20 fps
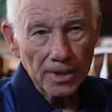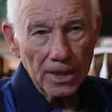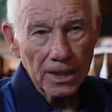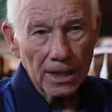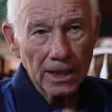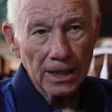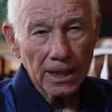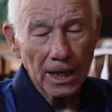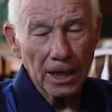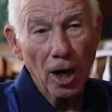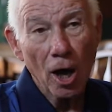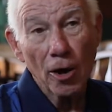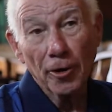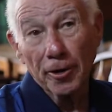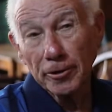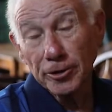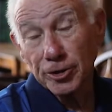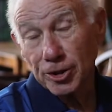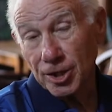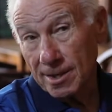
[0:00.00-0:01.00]
along
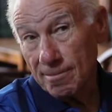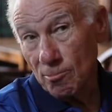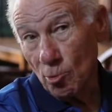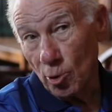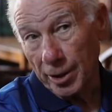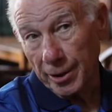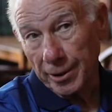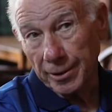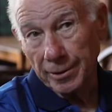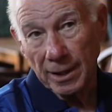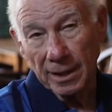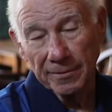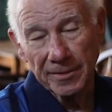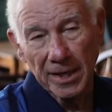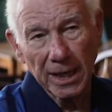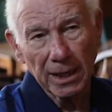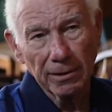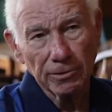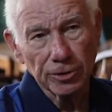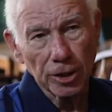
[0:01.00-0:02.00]
there somewhere, I
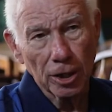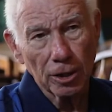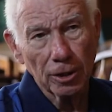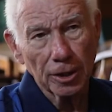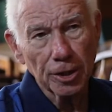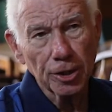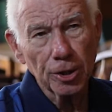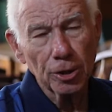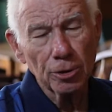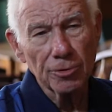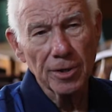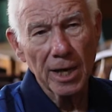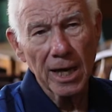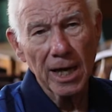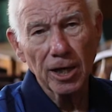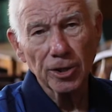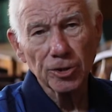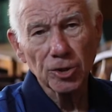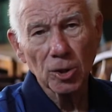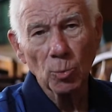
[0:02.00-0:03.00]
think it was early
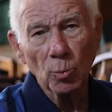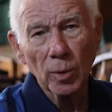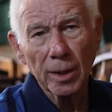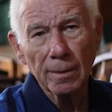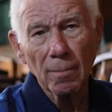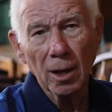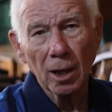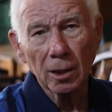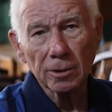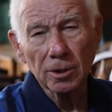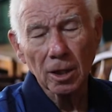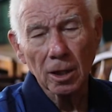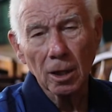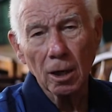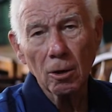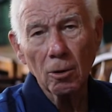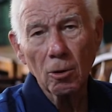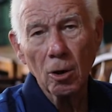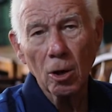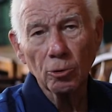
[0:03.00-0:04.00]
2000, we bought the
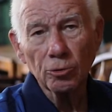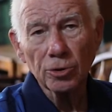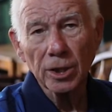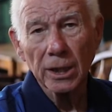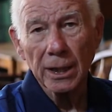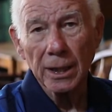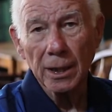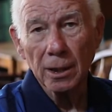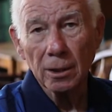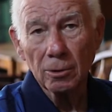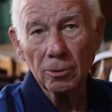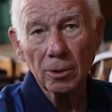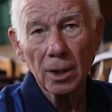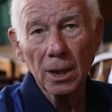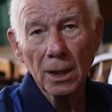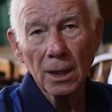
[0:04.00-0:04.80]
old hotel.